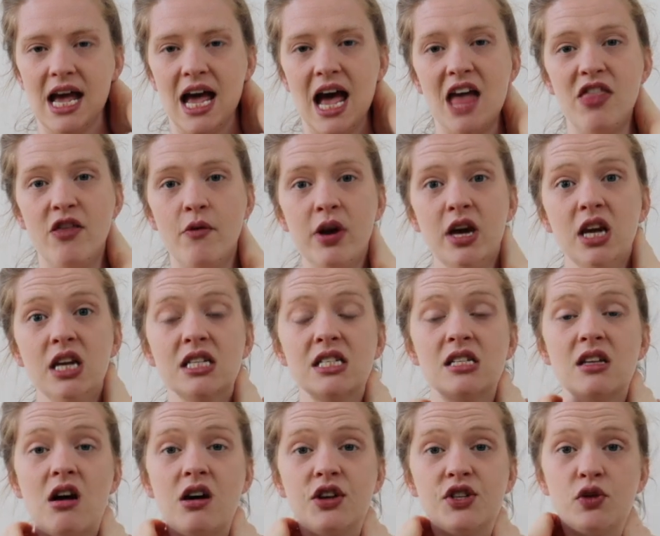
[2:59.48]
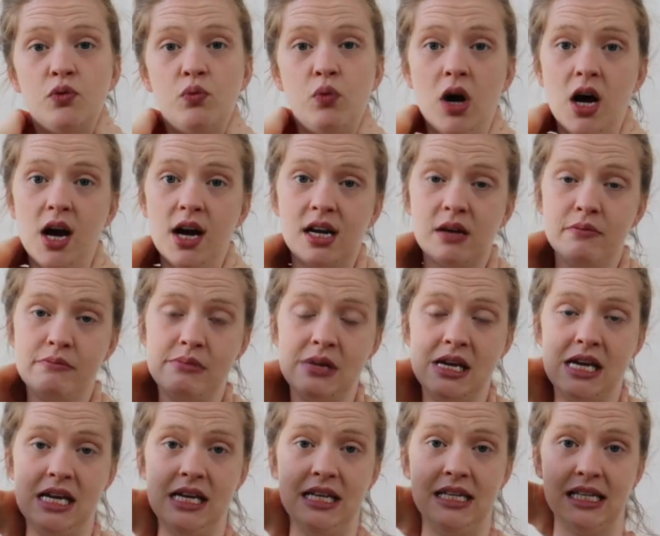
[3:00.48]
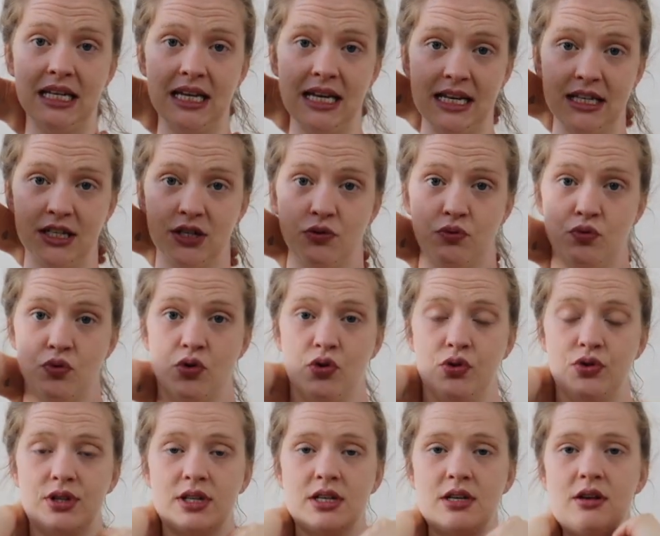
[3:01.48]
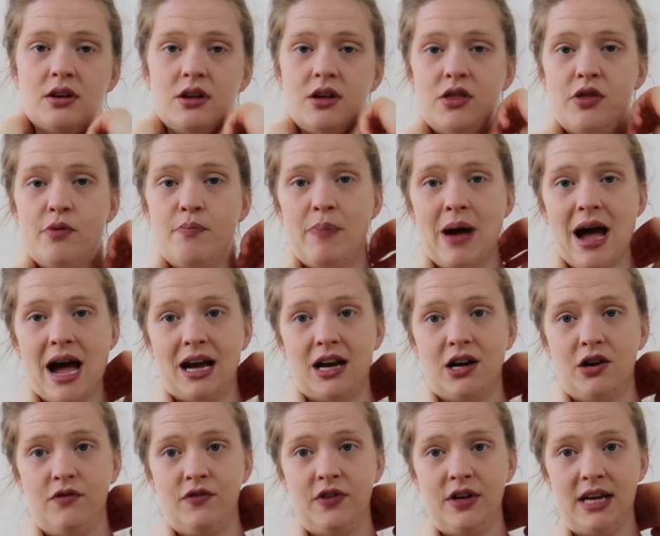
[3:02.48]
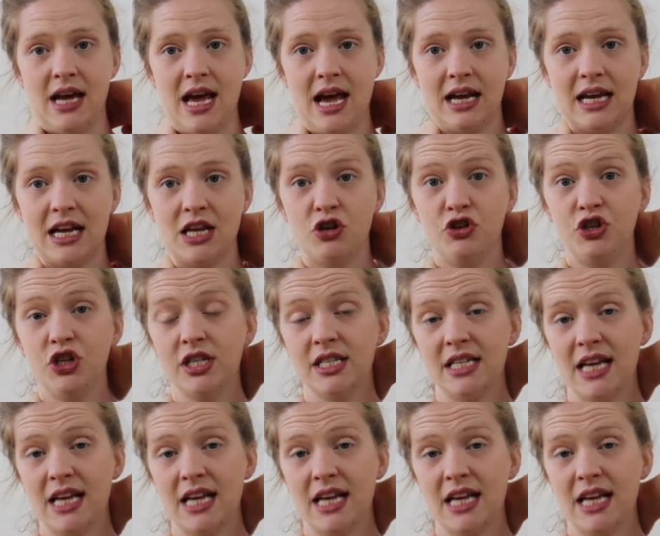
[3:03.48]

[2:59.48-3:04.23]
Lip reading: And then we're going to start to work immediately in towards the back of the neck. And you're just